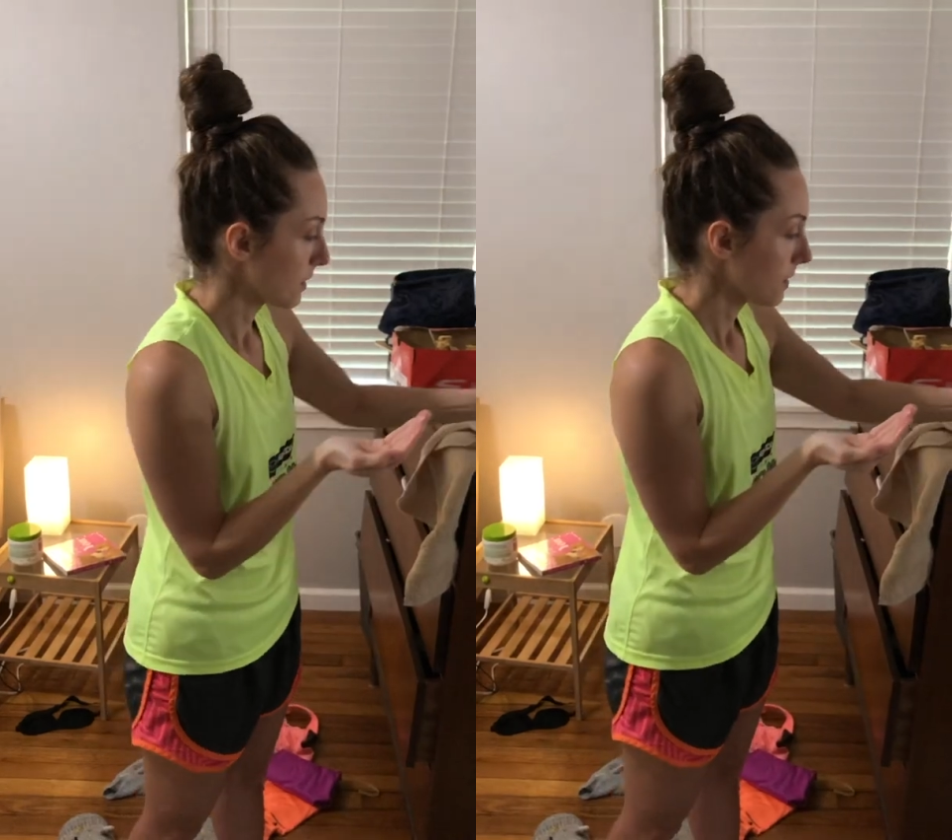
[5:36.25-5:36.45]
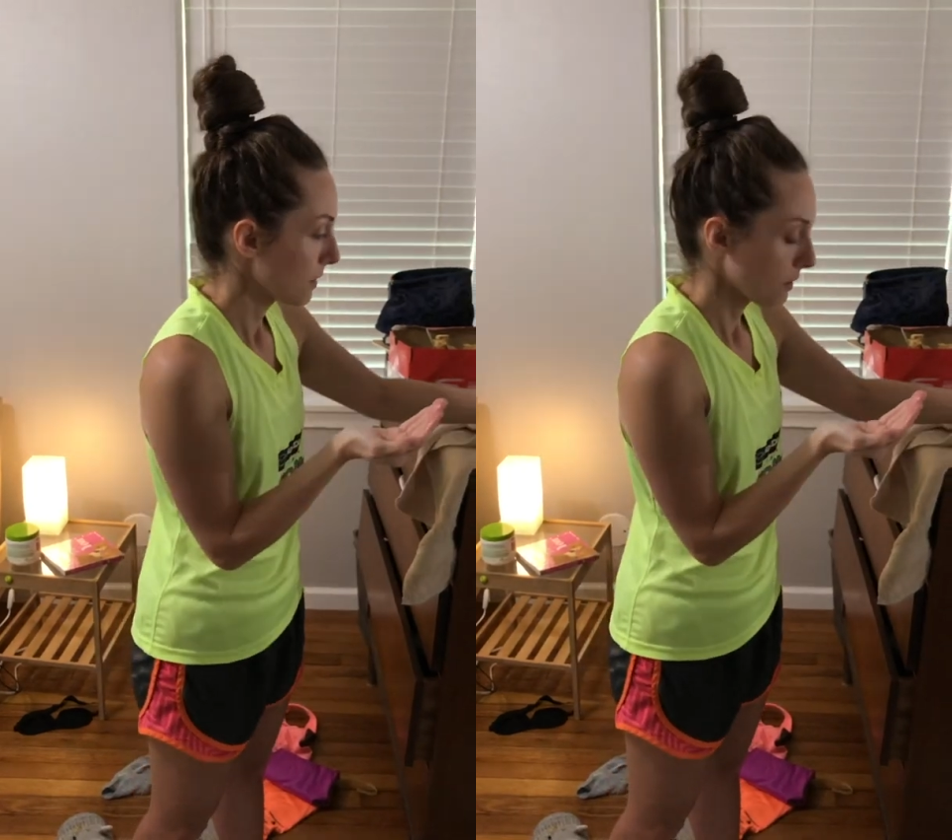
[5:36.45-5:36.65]

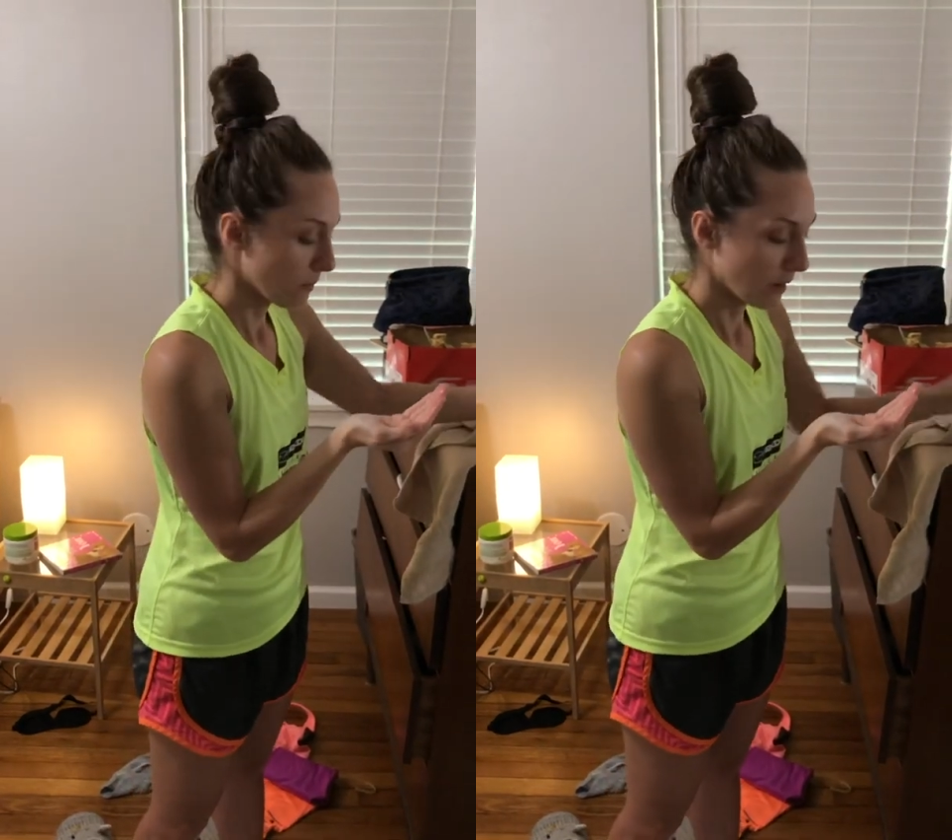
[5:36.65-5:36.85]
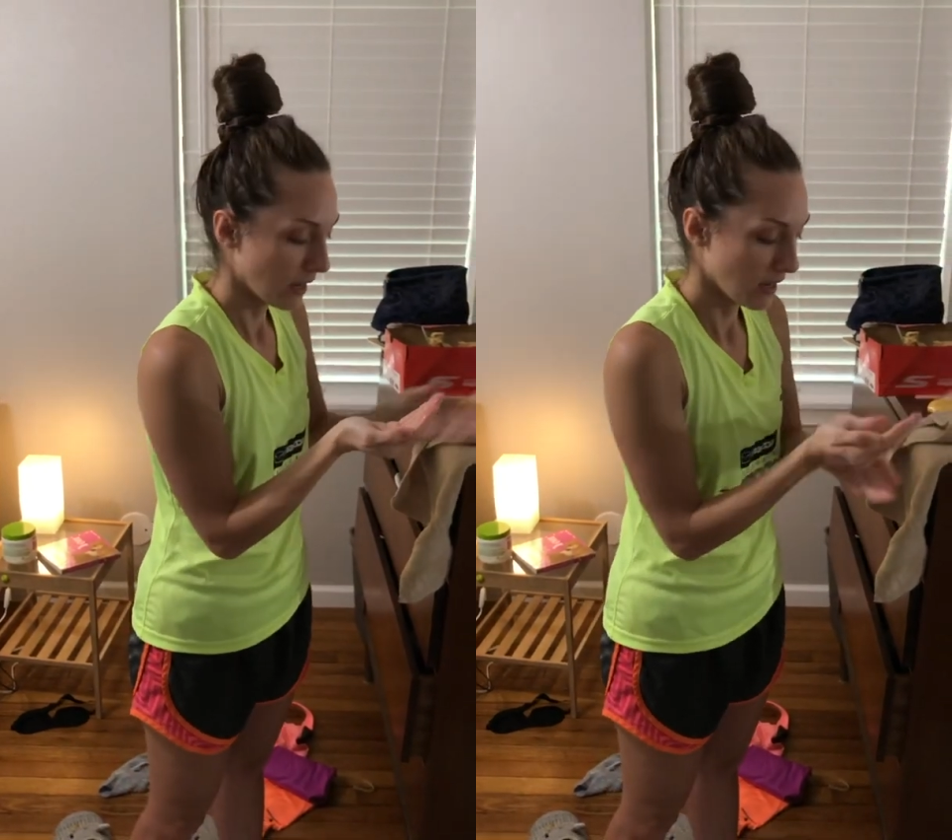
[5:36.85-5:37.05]
on
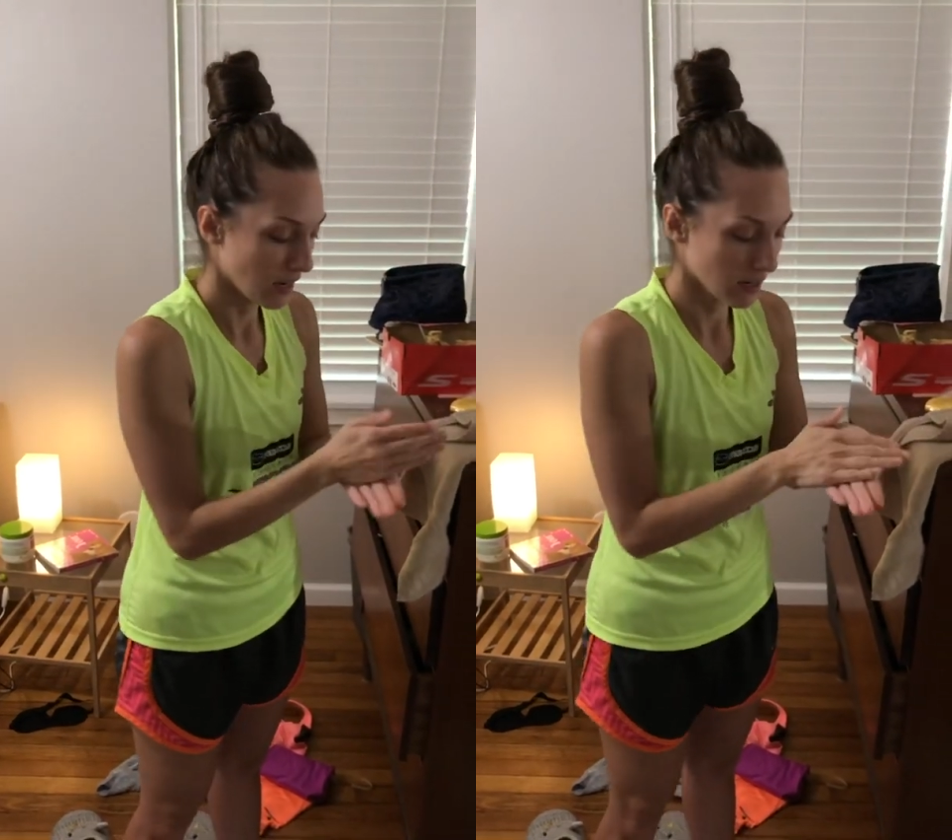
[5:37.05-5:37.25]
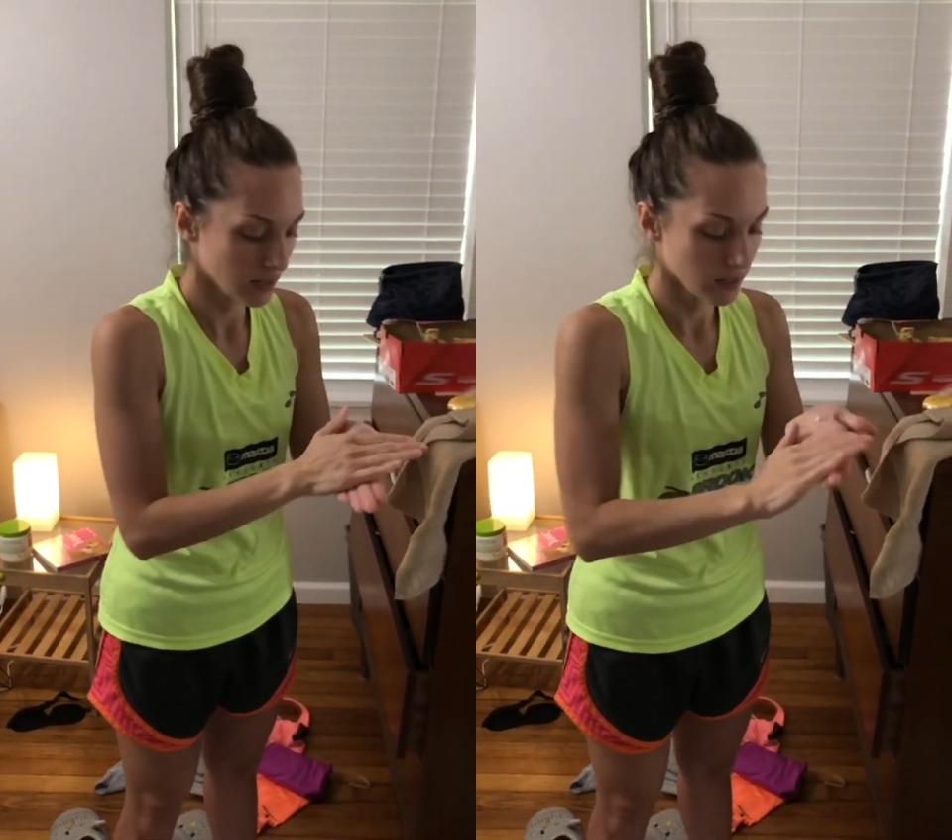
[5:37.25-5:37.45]
my
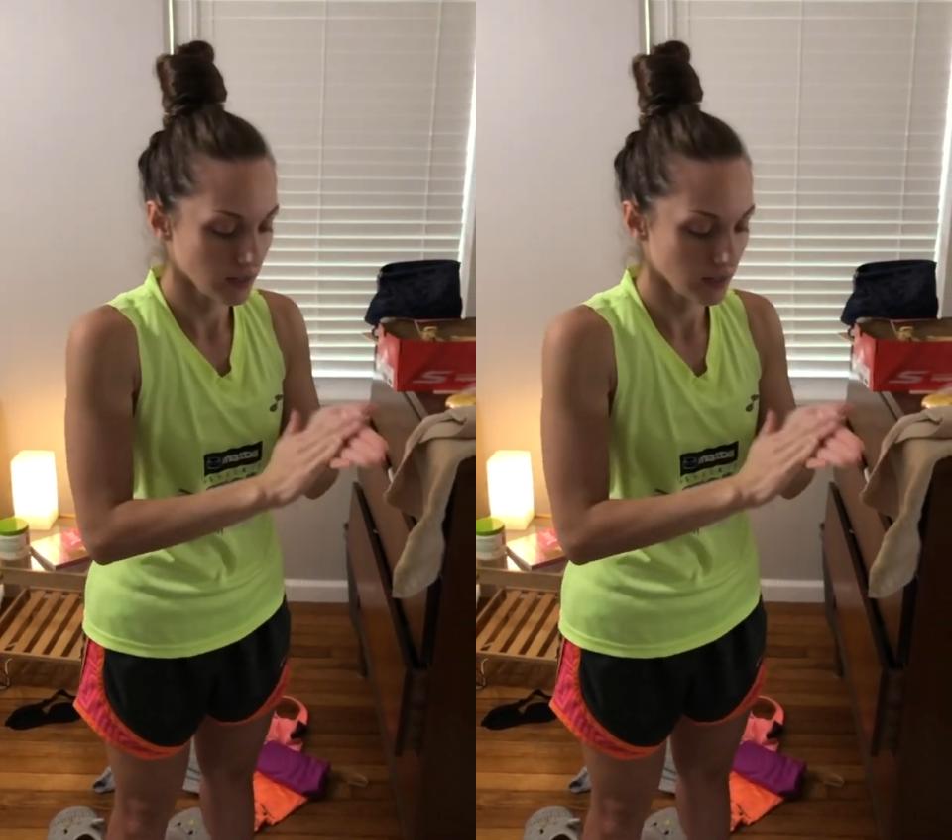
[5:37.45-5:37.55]
hand